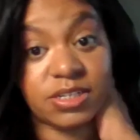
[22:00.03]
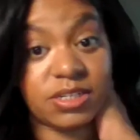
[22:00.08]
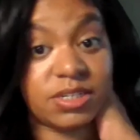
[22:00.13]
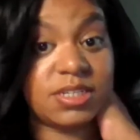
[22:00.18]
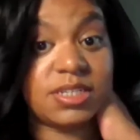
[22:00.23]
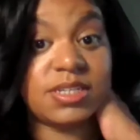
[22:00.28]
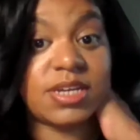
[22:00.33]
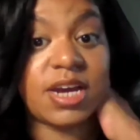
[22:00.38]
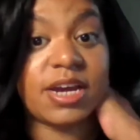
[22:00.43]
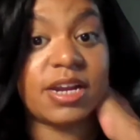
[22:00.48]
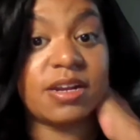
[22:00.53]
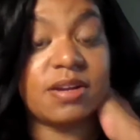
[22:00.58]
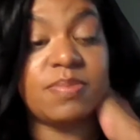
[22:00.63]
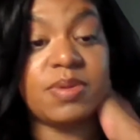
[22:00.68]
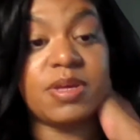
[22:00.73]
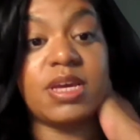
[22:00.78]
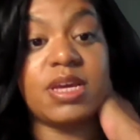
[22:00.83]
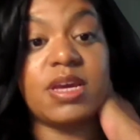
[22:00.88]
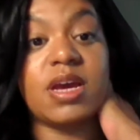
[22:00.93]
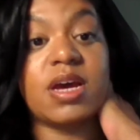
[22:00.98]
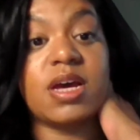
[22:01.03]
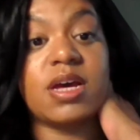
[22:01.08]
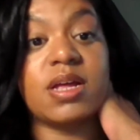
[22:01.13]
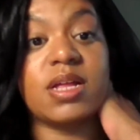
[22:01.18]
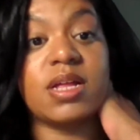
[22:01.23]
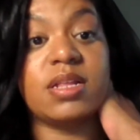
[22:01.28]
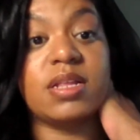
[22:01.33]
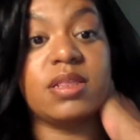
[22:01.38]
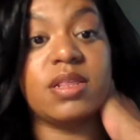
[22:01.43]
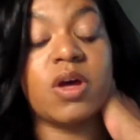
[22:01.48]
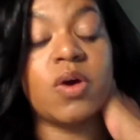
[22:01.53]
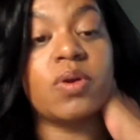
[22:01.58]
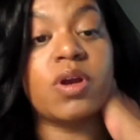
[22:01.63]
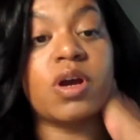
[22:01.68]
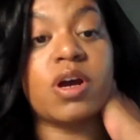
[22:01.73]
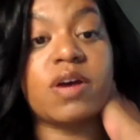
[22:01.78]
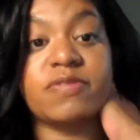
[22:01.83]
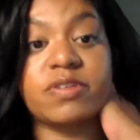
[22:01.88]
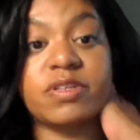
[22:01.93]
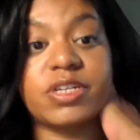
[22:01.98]
and decided to be a loan
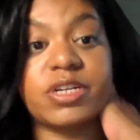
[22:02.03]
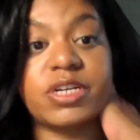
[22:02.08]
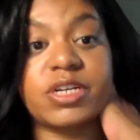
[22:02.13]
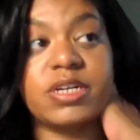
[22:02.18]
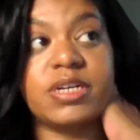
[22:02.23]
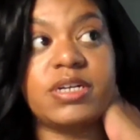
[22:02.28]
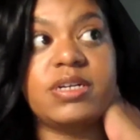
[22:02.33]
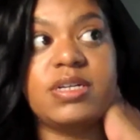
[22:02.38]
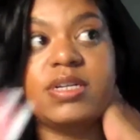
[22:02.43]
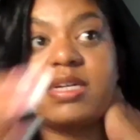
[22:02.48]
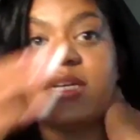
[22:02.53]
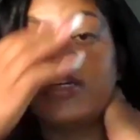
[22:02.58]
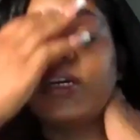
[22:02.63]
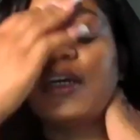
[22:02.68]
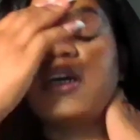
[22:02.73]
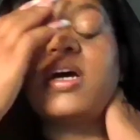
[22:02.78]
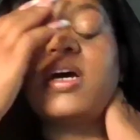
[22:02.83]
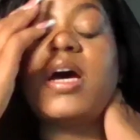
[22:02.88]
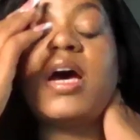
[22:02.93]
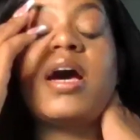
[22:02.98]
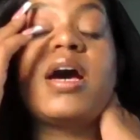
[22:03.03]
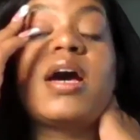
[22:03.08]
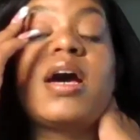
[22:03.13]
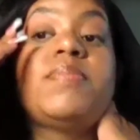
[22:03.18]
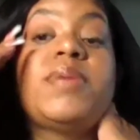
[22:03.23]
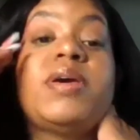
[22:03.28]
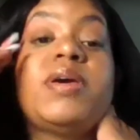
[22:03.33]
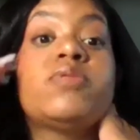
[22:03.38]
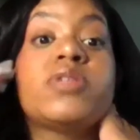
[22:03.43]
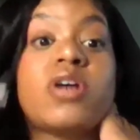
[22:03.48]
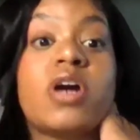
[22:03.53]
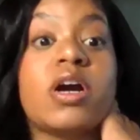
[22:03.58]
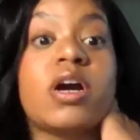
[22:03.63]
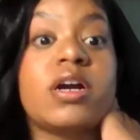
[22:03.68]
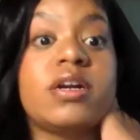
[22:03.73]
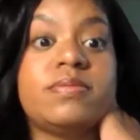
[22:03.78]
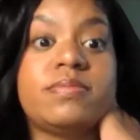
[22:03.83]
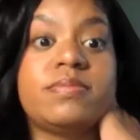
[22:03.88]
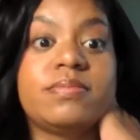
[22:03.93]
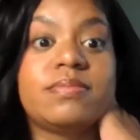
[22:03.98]
officer, um, it was
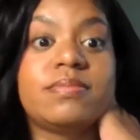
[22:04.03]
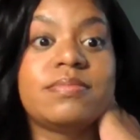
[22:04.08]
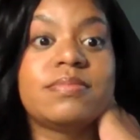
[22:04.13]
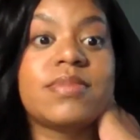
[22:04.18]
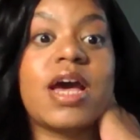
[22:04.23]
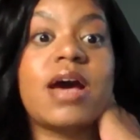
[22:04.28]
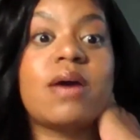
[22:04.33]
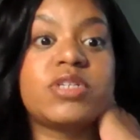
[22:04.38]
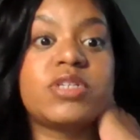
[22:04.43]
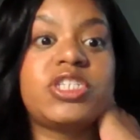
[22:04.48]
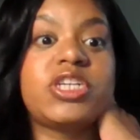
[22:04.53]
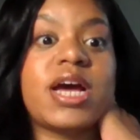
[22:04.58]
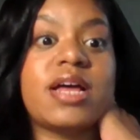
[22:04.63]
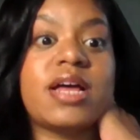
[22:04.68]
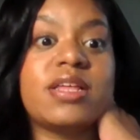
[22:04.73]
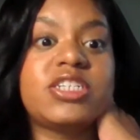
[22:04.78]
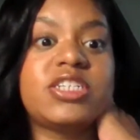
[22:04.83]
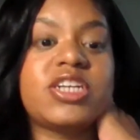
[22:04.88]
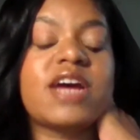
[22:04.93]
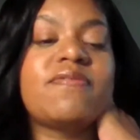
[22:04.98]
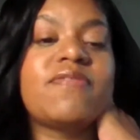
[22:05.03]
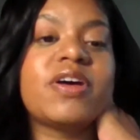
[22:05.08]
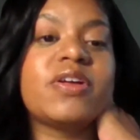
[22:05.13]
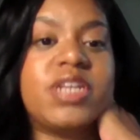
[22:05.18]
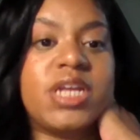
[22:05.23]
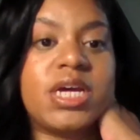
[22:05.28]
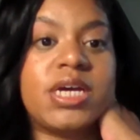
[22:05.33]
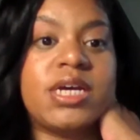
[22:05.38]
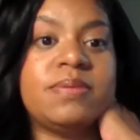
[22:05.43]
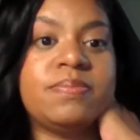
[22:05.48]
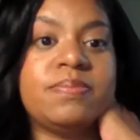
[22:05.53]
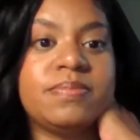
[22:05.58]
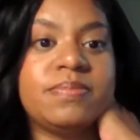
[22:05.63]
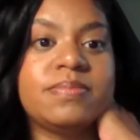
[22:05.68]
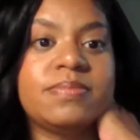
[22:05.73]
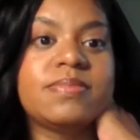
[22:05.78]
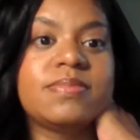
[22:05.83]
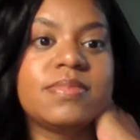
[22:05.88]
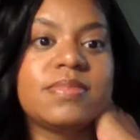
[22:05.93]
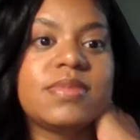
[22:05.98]
hard. Mm-hmm. I was challenged. Mm-hmm. I felt dumb.
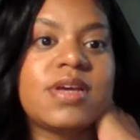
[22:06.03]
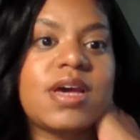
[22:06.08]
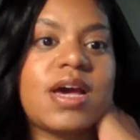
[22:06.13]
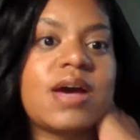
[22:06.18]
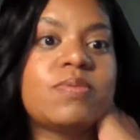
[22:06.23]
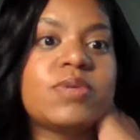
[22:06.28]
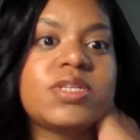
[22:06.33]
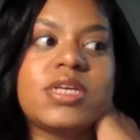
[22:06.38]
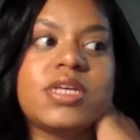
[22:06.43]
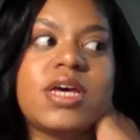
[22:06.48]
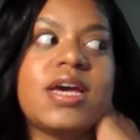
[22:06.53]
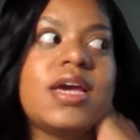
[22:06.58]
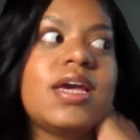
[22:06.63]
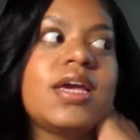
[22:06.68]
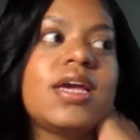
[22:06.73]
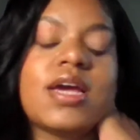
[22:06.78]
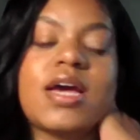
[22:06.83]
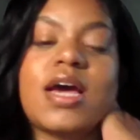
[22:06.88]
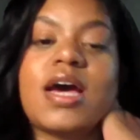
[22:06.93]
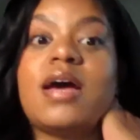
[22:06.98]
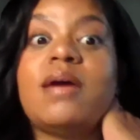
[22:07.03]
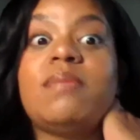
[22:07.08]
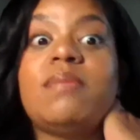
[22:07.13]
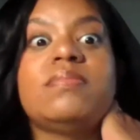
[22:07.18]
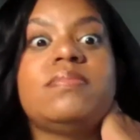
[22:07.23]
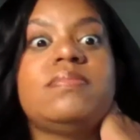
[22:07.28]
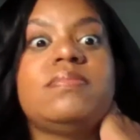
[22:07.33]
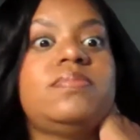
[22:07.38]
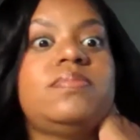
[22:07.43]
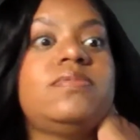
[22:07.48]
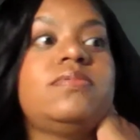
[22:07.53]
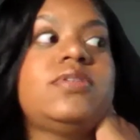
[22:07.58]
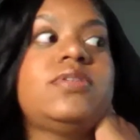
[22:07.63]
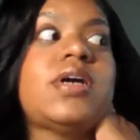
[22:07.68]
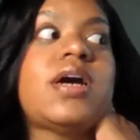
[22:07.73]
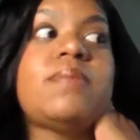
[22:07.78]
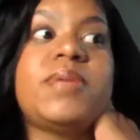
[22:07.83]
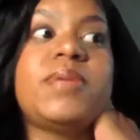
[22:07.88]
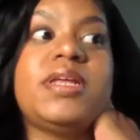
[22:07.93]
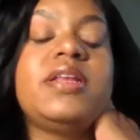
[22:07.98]
I was like, I'm
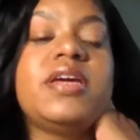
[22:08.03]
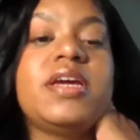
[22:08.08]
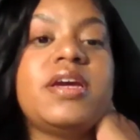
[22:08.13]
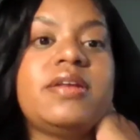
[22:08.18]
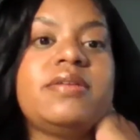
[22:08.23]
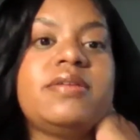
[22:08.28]
I'm an idiot.